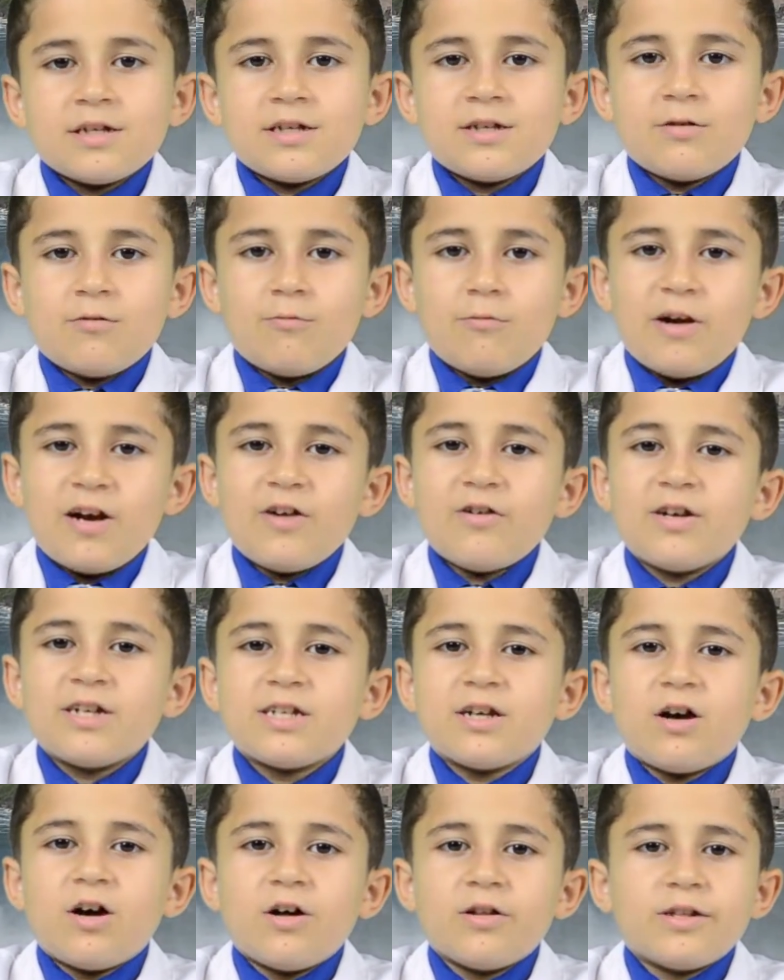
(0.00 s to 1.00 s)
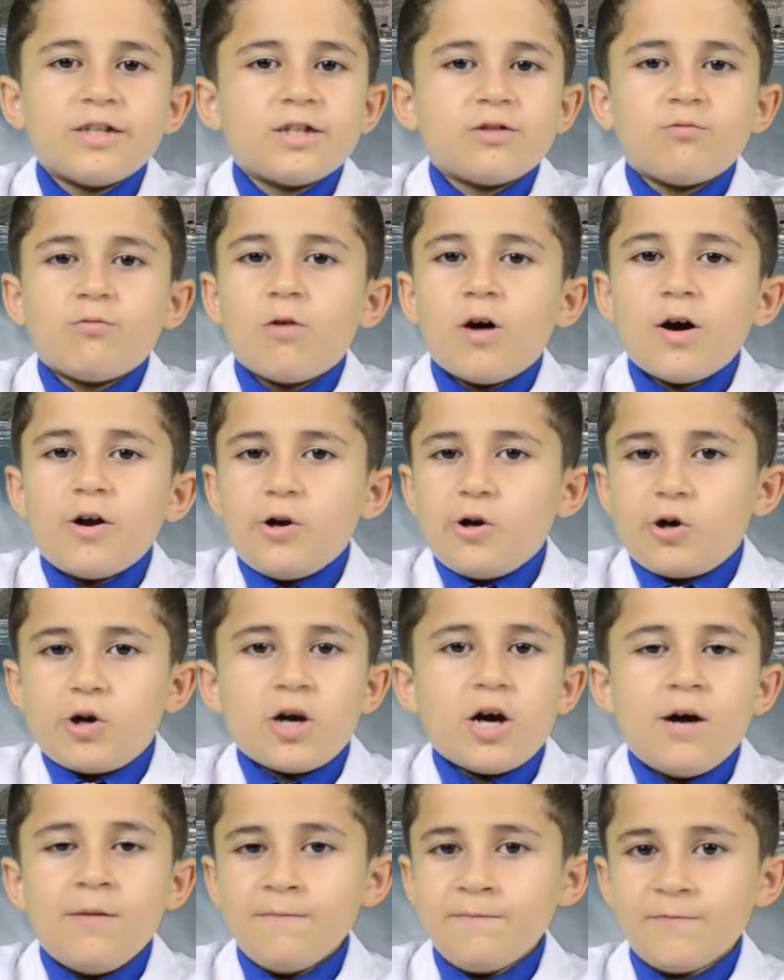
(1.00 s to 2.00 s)
So where does all this water
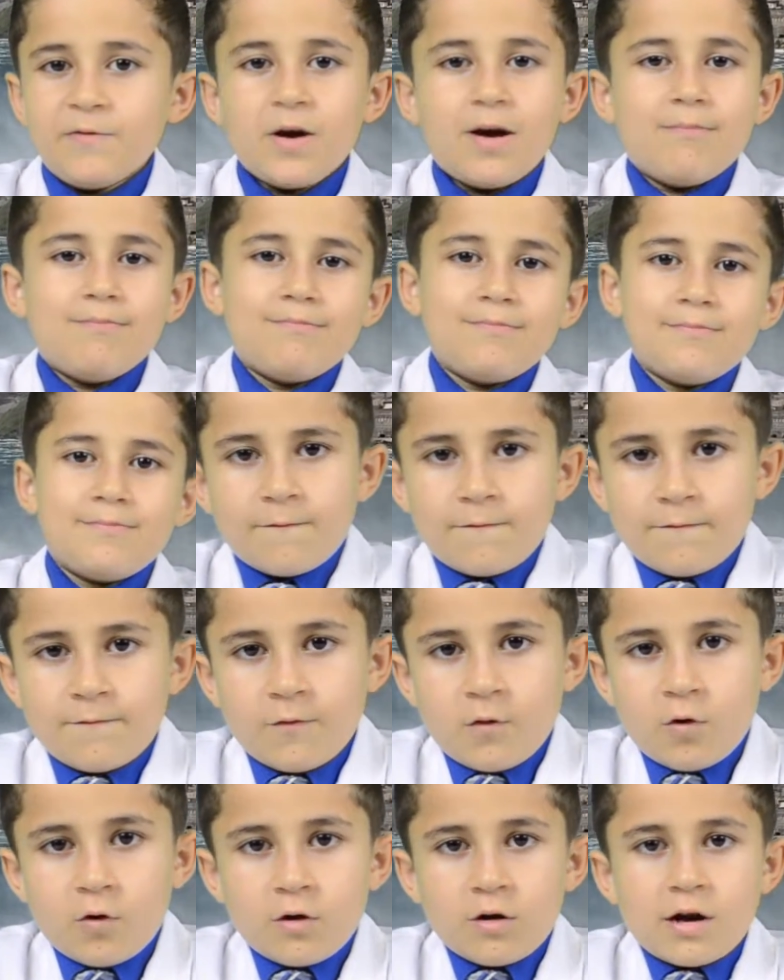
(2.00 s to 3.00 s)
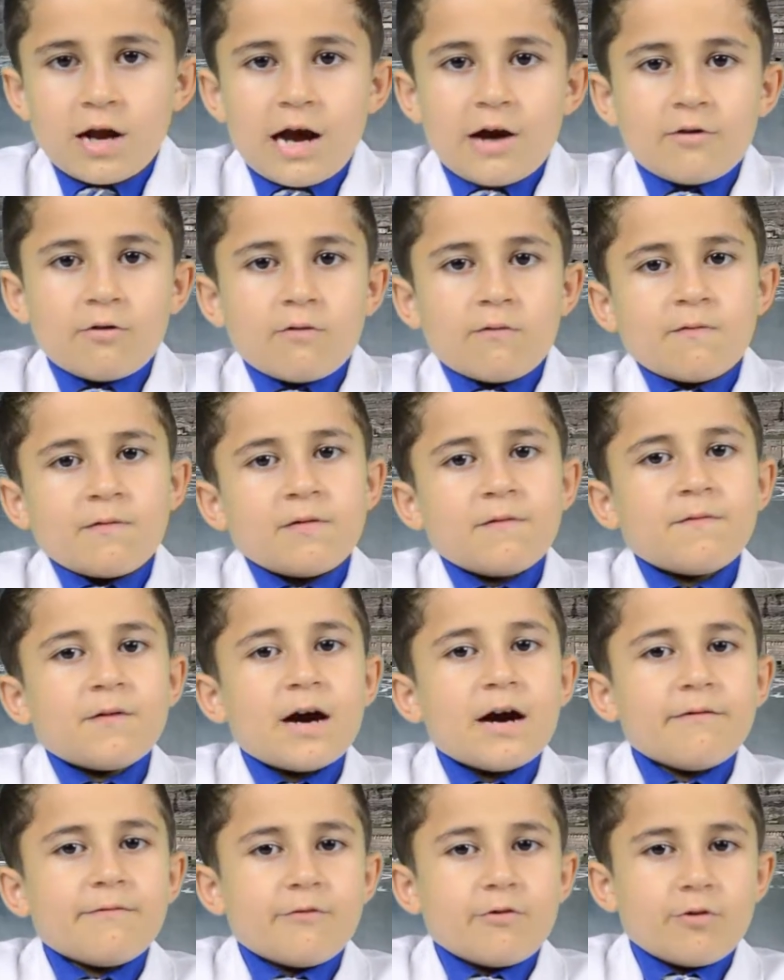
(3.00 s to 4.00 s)
come from? Four out of the
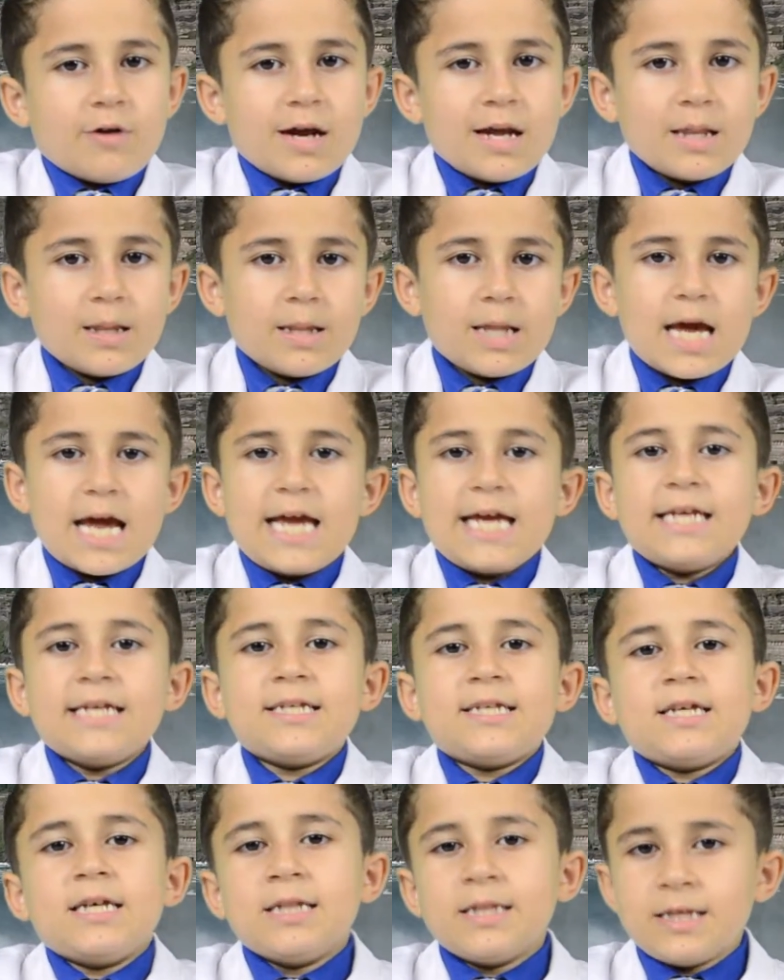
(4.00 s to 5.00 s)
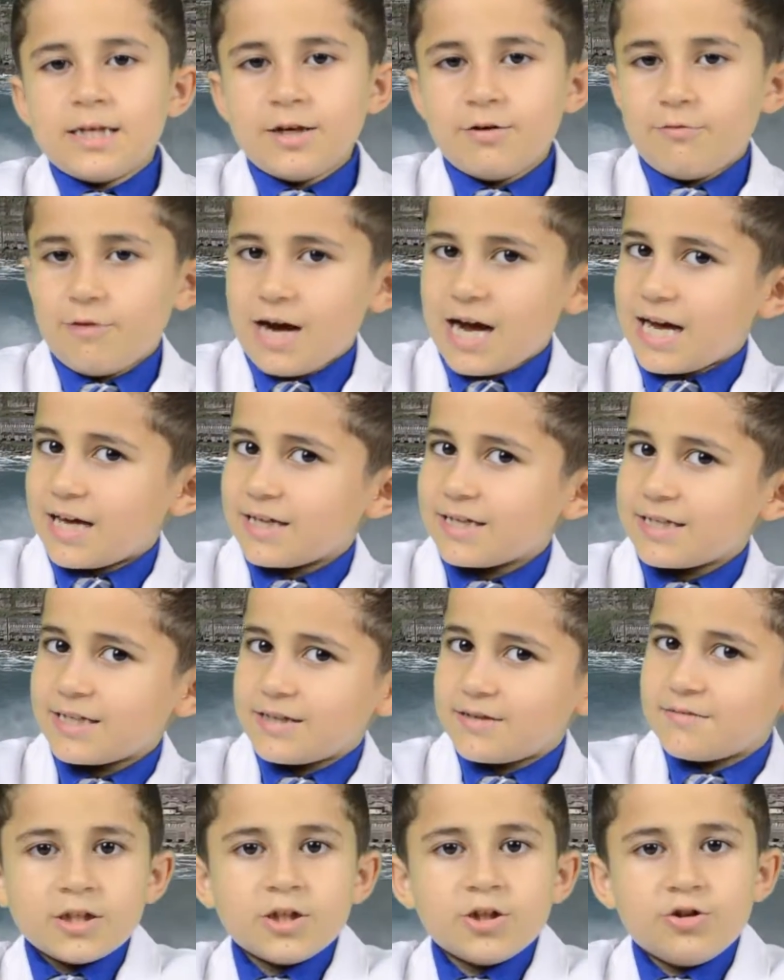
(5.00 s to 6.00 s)
five Great Lakes in the U
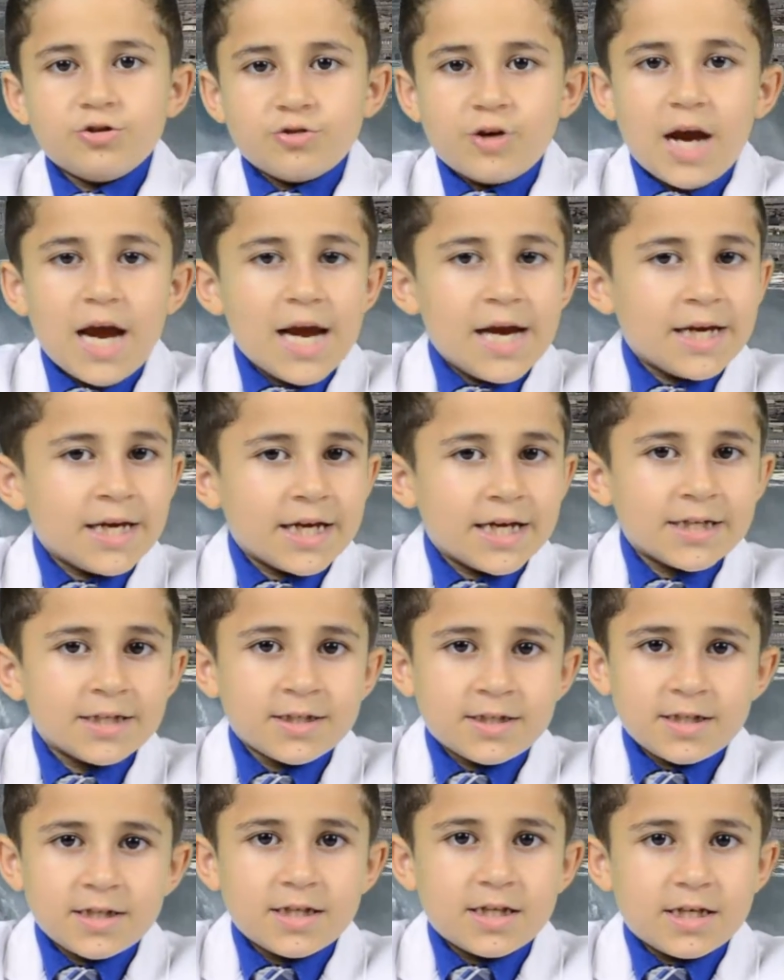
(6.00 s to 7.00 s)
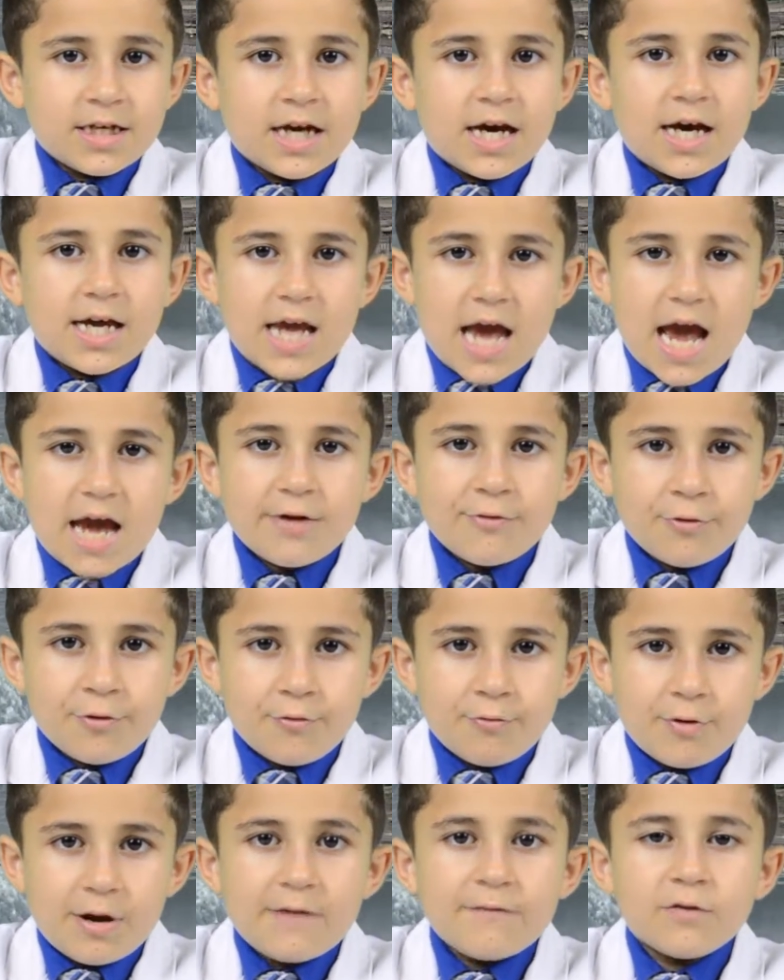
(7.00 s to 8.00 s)
S drain into the
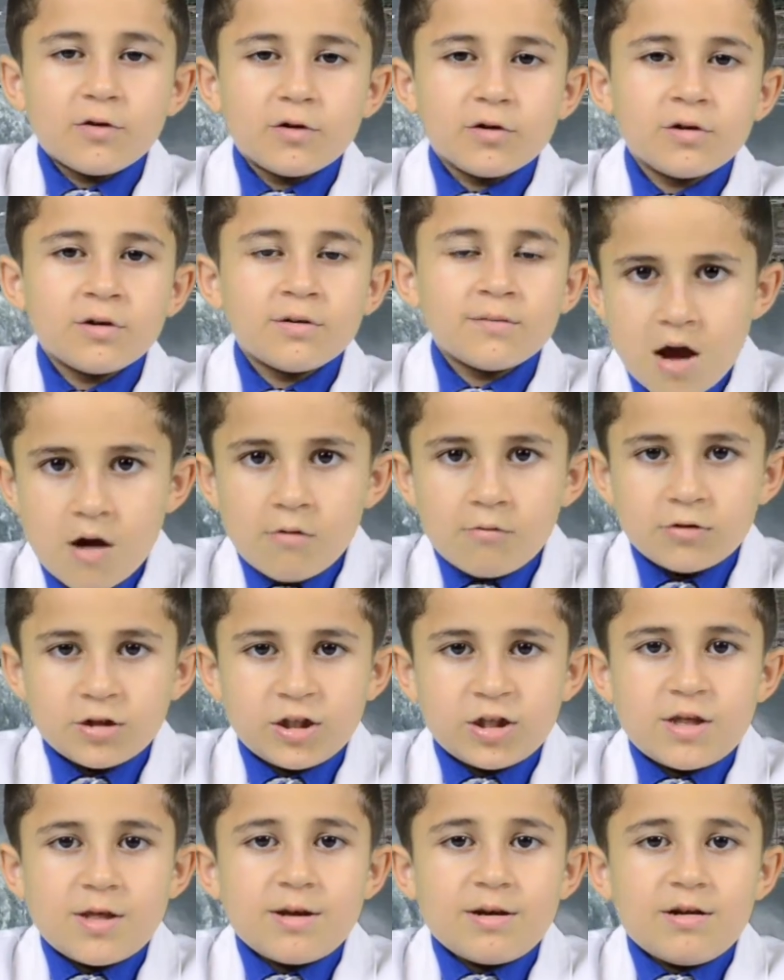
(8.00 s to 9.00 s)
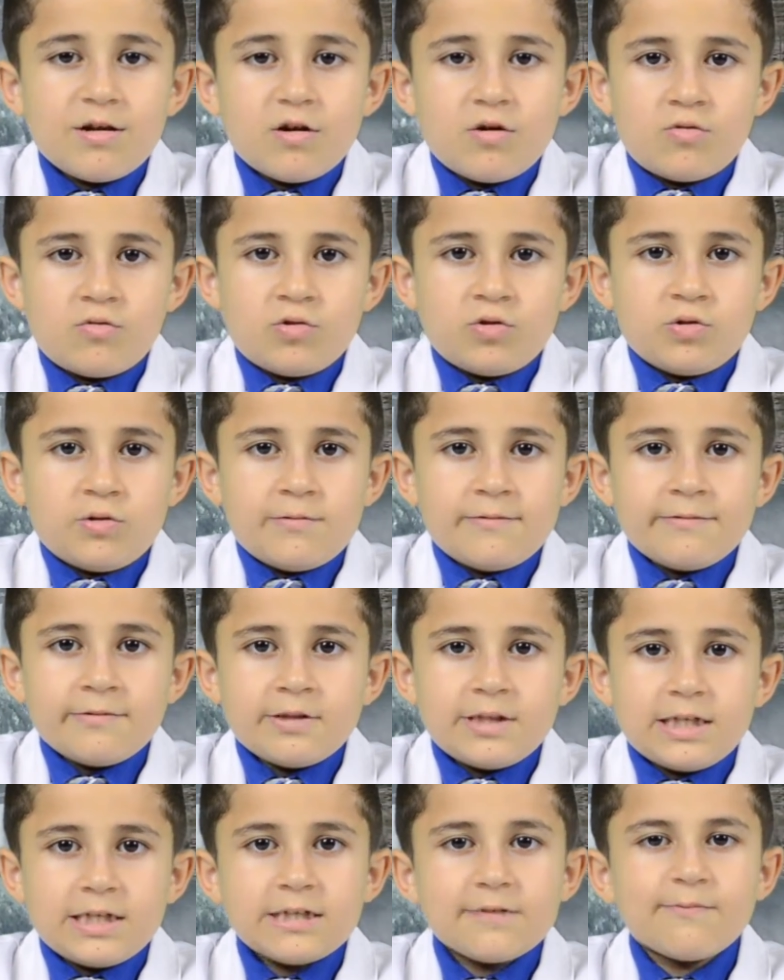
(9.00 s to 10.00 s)
Niagara River, which then goes over
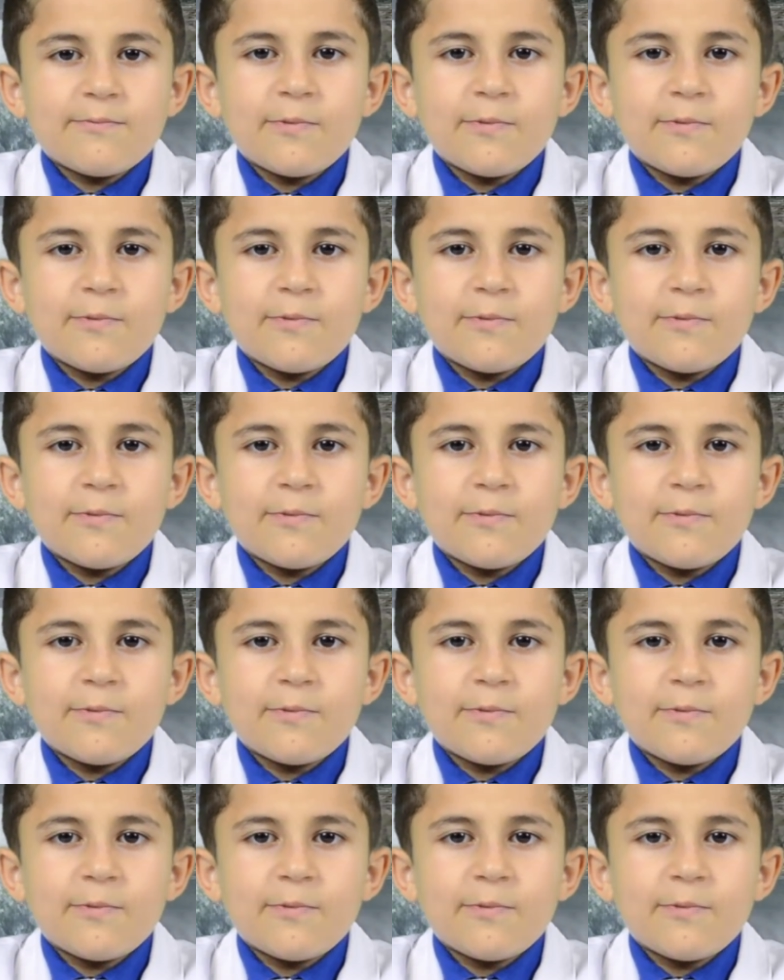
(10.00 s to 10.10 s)
these